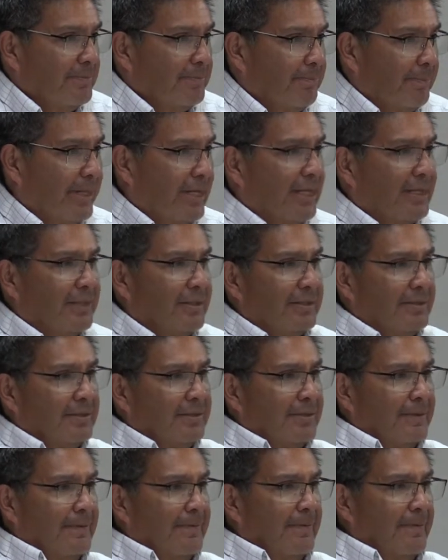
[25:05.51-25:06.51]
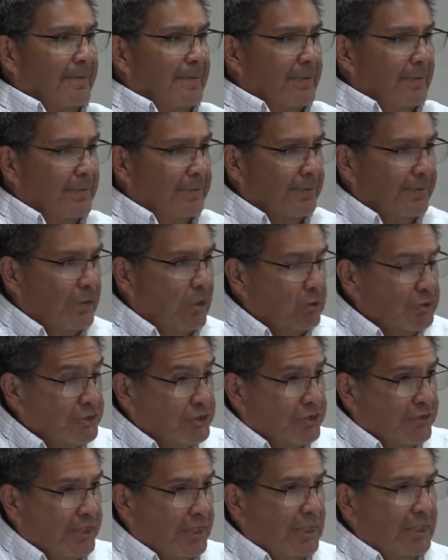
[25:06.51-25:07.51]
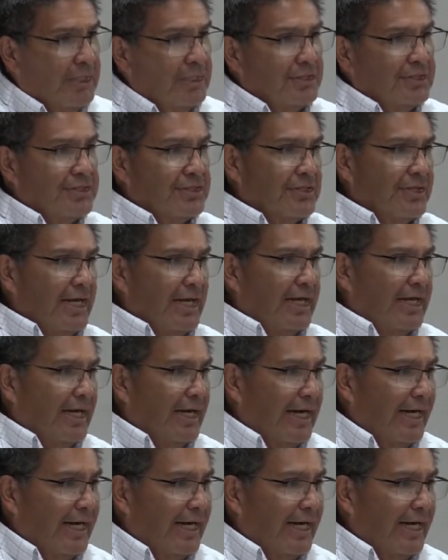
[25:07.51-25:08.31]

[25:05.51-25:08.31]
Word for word: but those things that